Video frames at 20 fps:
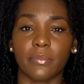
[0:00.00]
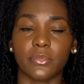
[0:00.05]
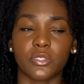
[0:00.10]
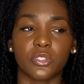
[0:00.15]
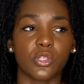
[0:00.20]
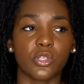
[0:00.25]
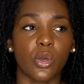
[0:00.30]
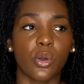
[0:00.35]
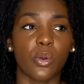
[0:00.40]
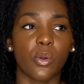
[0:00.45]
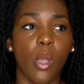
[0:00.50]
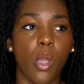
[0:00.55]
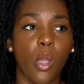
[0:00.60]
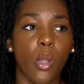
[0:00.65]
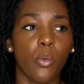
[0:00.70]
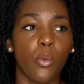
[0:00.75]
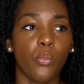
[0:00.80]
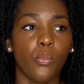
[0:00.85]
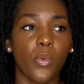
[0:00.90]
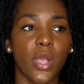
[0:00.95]
So
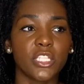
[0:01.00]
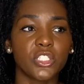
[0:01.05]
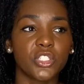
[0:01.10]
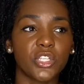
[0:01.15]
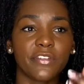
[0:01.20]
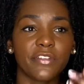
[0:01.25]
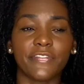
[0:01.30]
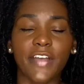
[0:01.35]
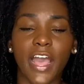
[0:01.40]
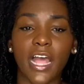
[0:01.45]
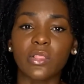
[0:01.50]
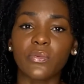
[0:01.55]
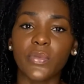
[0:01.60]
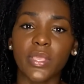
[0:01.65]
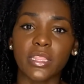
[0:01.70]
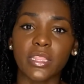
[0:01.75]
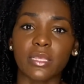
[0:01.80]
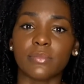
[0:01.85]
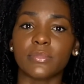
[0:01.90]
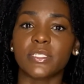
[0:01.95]
once you're following
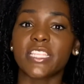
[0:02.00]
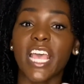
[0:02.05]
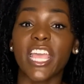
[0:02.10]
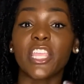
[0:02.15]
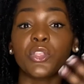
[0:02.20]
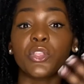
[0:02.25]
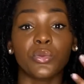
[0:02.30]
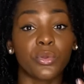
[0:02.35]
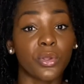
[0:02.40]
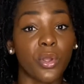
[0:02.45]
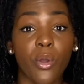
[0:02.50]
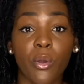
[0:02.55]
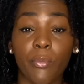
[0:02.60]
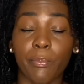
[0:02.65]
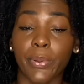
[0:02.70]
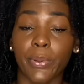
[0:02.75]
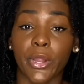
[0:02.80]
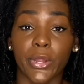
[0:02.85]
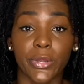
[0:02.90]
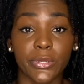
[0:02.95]
them, set your own
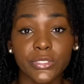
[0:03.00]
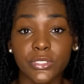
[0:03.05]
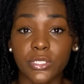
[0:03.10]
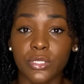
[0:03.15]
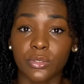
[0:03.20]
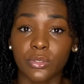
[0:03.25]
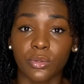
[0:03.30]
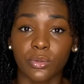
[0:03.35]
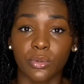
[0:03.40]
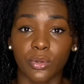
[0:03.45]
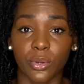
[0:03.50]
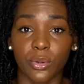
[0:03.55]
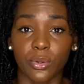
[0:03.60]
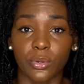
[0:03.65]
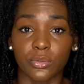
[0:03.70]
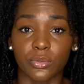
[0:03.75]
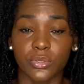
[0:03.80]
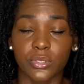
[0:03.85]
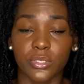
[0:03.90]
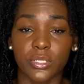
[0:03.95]
personal
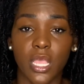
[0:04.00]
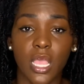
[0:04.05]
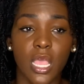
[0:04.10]
goals.